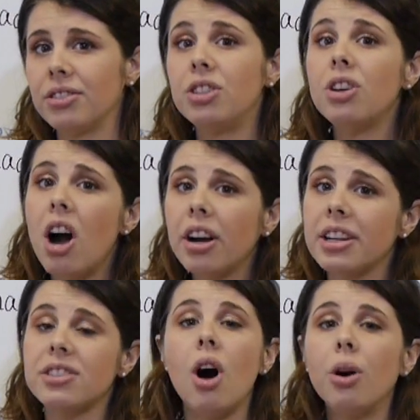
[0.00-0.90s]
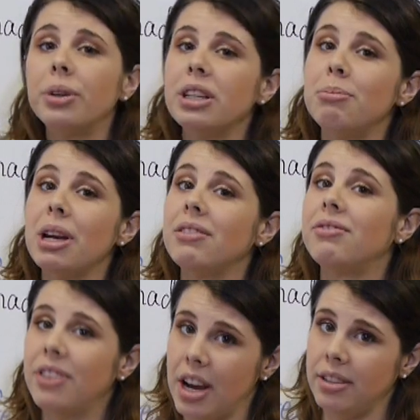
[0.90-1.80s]
The dog has already
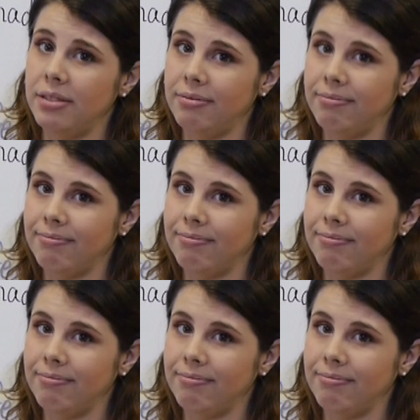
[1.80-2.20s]
been fed.